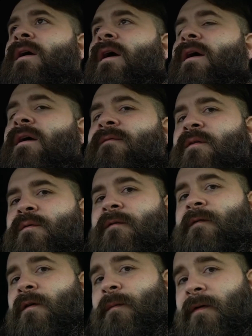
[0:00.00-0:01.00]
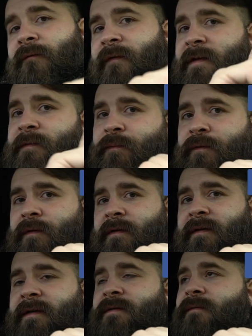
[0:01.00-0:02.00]
If you want to follow me on Facebook,
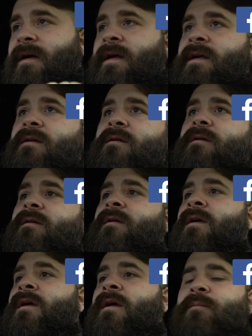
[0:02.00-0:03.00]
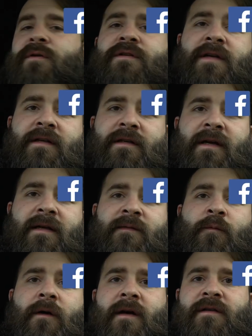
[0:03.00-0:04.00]
that's right here. Appreciate you guys
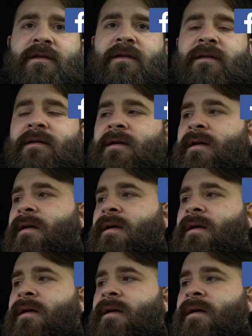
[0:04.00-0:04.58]
watching.